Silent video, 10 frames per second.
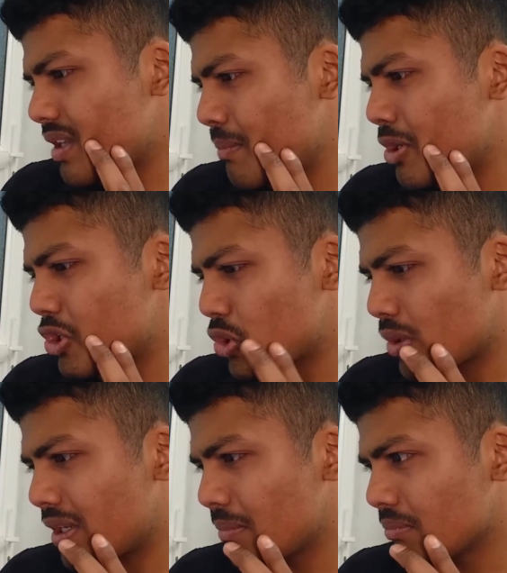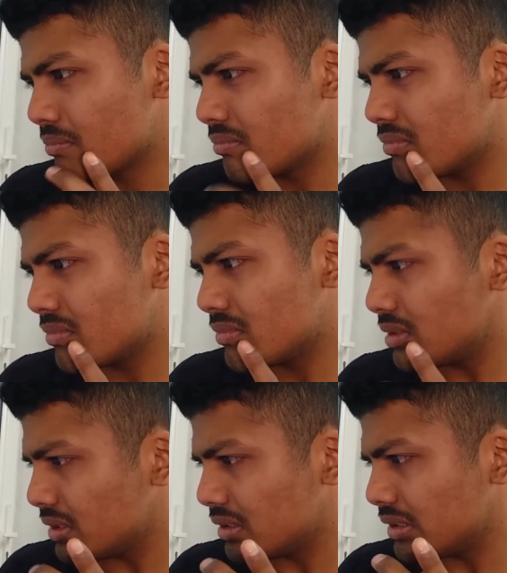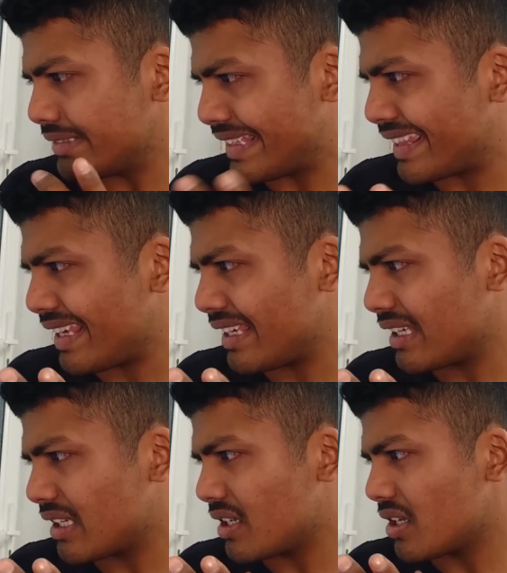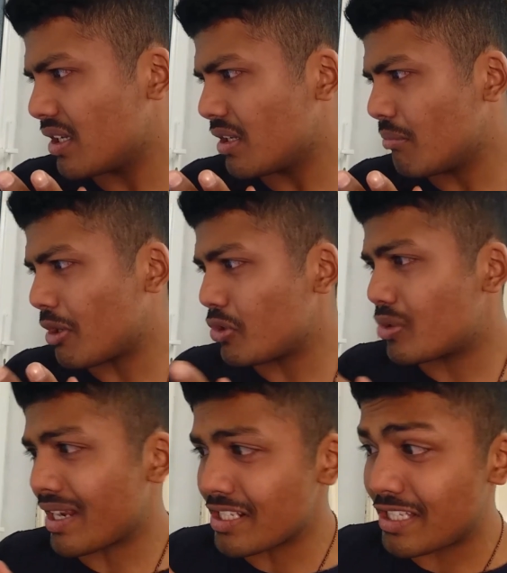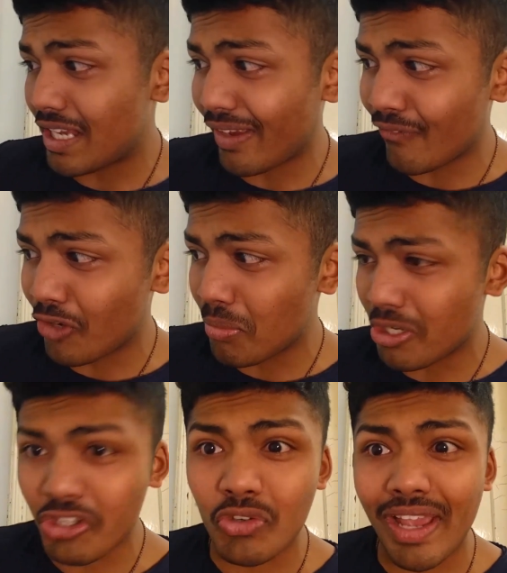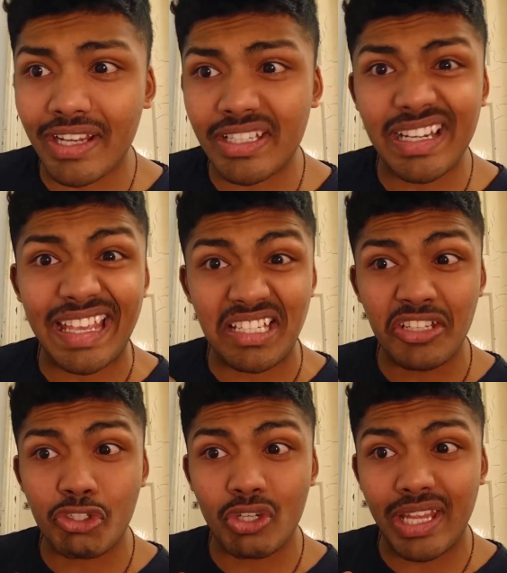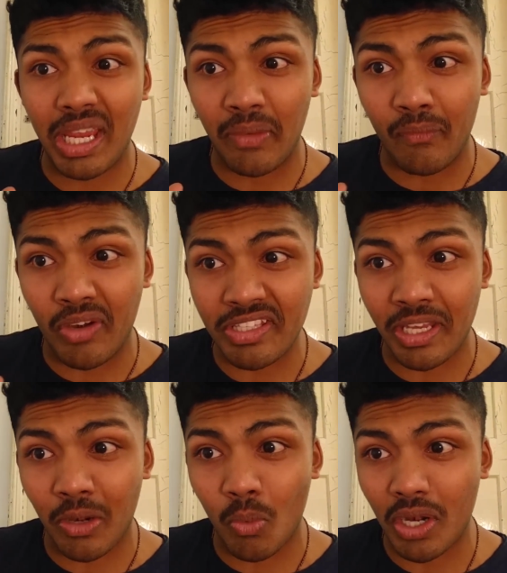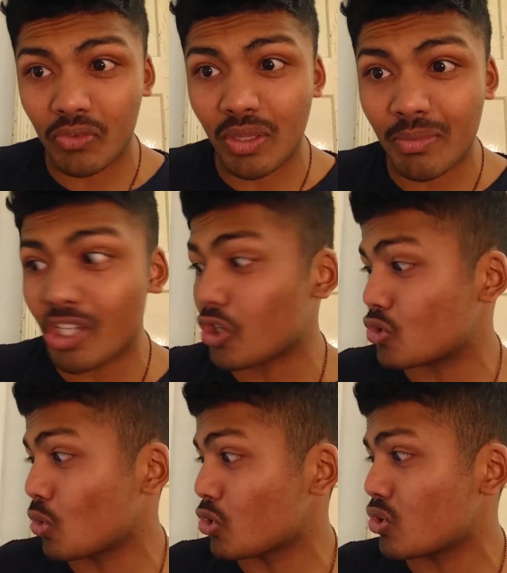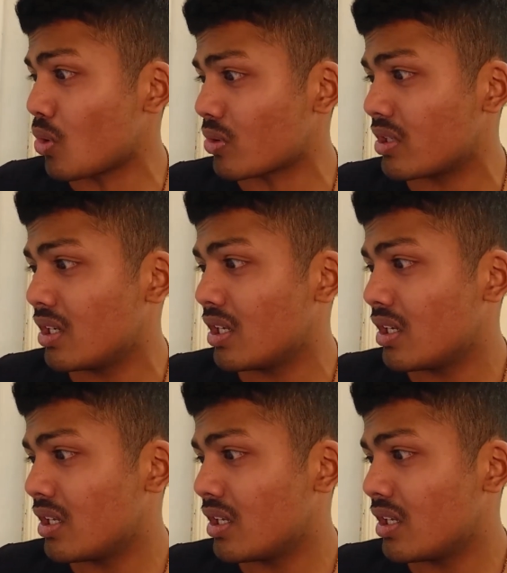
Somebody shot him. Did they? But you can see everybody's reaction, like literally every single one of them. They are so shocked.